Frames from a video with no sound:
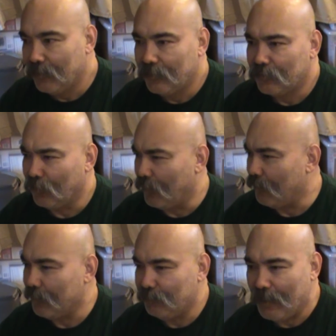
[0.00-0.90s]
So I
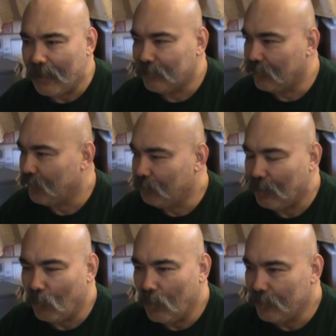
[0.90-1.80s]
went back there at
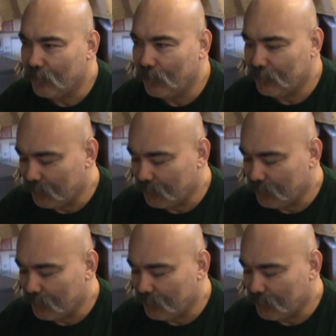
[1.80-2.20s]
about 1:30